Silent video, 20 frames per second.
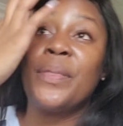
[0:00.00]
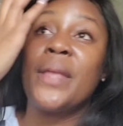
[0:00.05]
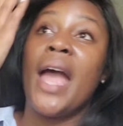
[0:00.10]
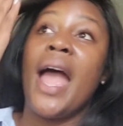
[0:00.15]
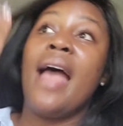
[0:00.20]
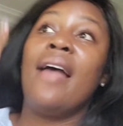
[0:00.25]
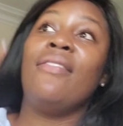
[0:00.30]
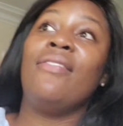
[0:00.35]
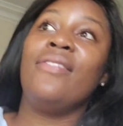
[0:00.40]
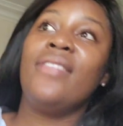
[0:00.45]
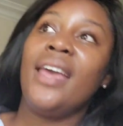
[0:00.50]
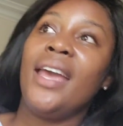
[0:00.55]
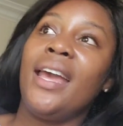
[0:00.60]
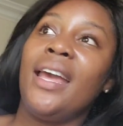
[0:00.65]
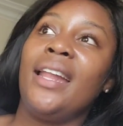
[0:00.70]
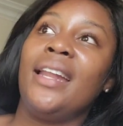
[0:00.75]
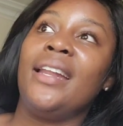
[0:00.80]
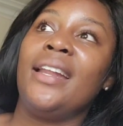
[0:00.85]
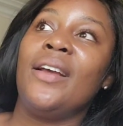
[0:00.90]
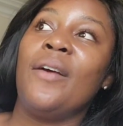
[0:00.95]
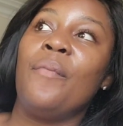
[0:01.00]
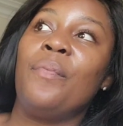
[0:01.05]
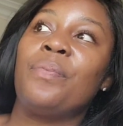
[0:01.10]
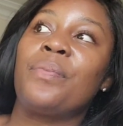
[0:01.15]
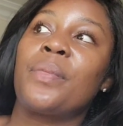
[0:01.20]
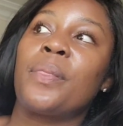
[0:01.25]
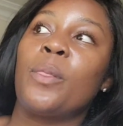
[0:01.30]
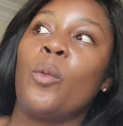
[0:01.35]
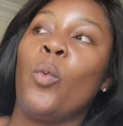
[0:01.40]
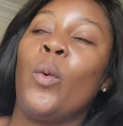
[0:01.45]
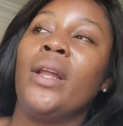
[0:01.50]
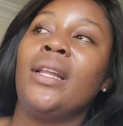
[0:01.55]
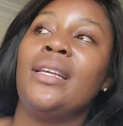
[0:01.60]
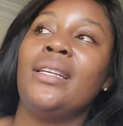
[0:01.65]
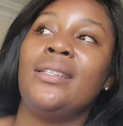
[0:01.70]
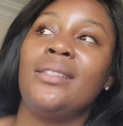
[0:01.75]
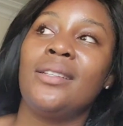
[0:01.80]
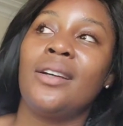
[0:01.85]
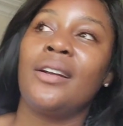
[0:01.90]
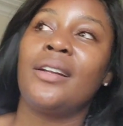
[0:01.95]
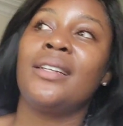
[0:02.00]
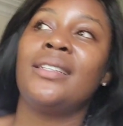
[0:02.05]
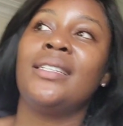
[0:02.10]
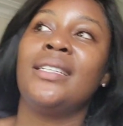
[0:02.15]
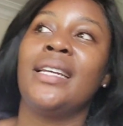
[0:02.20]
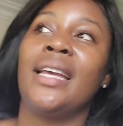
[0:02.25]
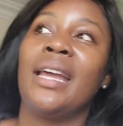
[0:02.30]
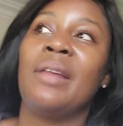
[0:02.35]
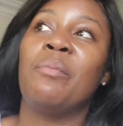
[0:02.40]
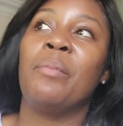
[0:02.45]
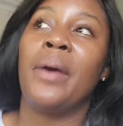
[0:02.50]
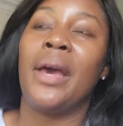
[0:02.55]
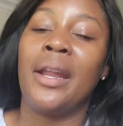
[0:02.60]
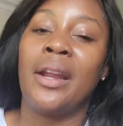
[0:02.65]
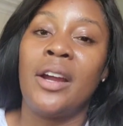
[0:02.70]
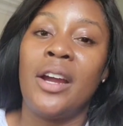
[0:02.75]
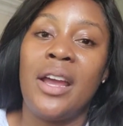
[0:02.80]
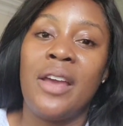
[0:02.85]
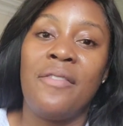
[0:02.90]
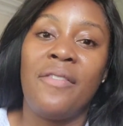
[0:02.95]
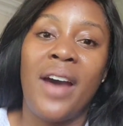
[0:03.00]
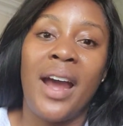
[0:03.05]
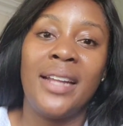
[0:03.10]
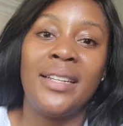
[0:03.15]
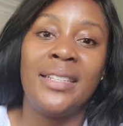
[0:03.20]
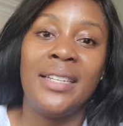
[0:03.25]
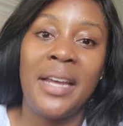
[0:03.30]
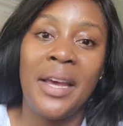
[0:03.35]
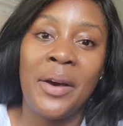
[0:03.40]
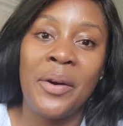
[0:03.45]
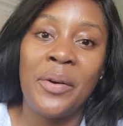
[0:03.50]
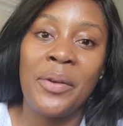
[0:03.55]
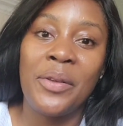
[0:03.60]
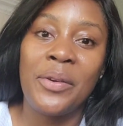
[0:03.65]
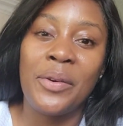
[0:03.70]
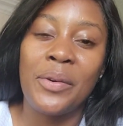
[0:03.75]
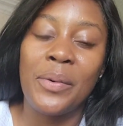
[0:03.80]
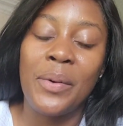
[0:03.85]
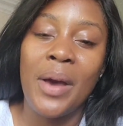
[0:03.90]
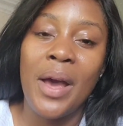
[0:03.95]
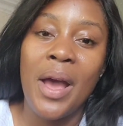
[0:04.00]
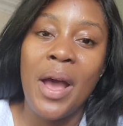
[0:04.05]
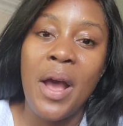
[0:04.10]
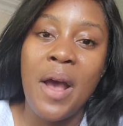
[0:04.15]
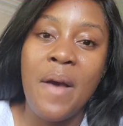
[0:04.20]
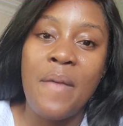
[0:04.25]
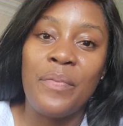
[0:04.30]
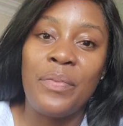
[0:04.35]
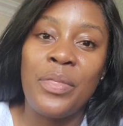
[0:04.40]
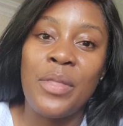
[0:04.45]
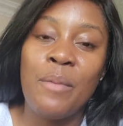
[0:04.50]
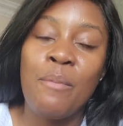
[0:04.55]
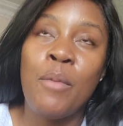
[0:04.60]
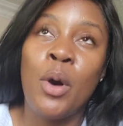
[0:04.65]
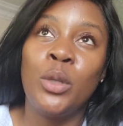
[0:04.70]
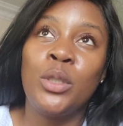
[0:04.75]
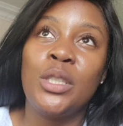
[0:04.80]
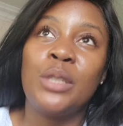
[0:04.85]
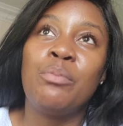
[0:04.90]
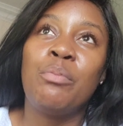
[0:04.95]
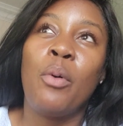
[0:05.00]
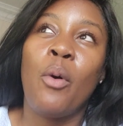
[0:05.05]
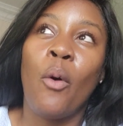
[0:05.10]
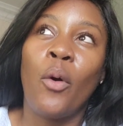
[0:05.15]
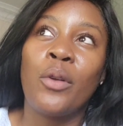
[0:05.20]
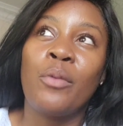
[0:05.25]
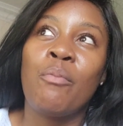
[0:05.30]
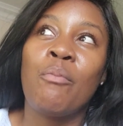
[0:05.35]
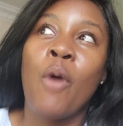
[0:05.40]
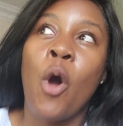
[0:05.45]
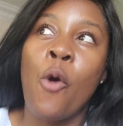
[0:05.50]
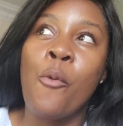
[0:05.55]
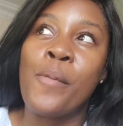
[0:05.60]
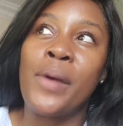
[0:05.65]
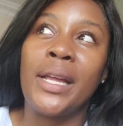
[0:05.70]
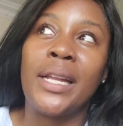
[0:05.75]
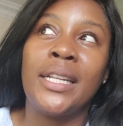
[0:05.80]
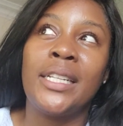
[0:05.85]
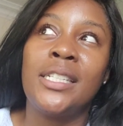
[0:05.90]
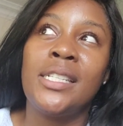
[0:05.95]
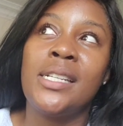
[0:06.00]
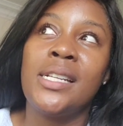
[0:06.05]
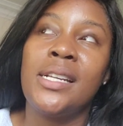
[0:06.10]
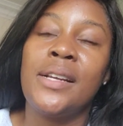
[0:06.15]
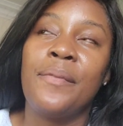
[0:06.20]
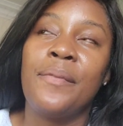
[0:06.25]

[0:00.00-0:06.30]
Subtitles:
And then when he started to get better, if I tell you the most important moment